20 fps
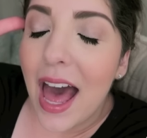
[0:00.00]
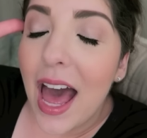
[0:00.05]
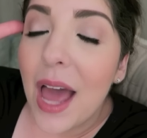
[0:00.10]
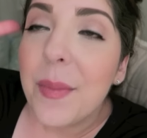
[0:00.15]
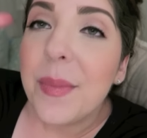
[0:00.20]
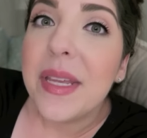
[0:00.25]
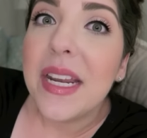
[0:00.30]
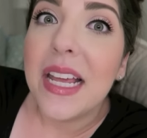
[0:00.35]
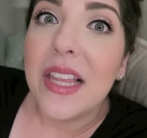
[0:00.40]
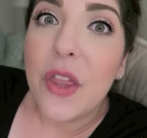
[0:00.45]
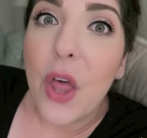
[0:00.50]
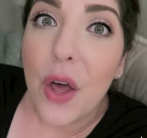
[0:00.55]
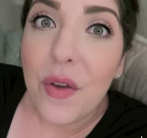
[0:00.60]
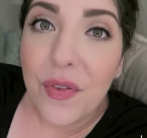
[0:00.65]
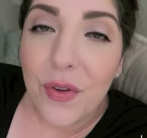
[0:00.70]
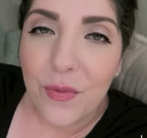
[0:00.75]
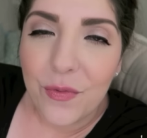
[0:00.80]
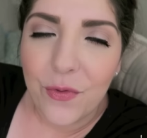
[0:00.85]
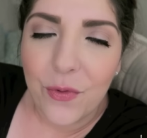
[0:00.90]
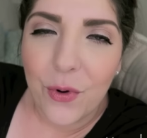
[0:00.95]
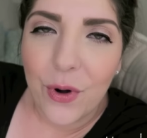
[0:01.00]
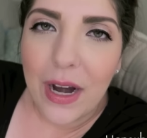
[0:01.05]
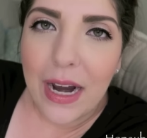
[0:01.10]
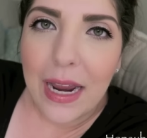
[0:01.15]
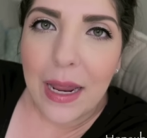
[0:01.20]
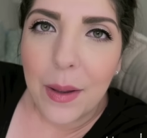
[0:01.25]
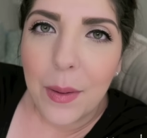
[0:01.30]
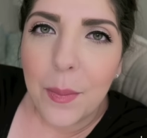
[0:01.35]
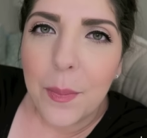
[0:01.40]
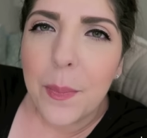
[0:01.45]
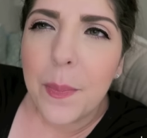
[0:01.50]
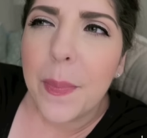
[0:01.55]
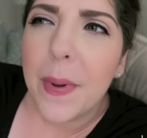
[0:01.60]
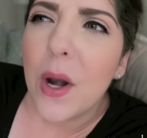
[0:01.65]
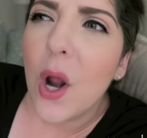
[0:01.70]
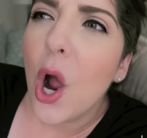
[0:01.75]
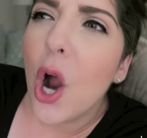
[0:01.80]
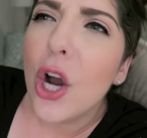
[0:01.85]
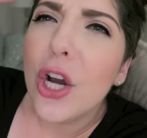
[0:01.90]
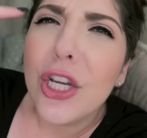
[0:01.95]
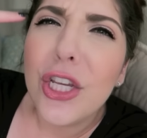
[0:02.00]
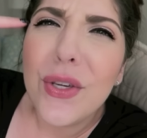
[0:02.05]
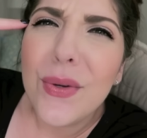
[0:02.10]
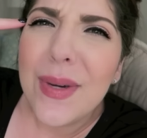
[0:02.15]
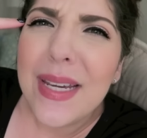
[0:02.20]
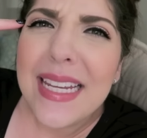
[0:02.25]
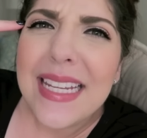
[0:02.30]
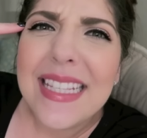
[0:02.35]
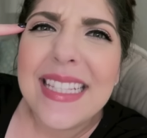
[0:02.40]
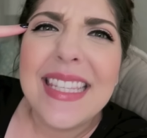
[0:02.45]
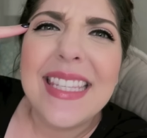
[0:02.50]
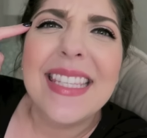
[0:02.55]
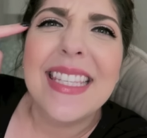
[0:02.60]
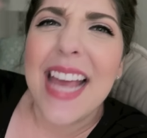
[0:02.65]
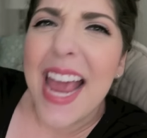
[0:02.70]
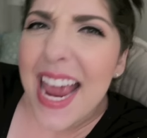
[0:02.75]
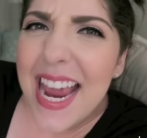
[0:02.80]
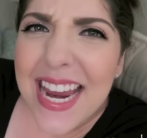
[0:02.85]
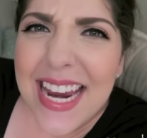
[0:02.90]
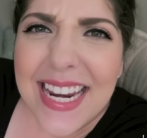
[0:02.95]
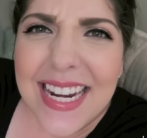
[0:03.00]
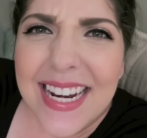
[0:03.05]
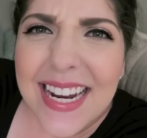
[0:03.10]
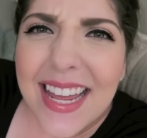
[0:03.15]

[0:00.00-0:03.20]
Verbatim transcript: I mean, I love him for it. But are you insane?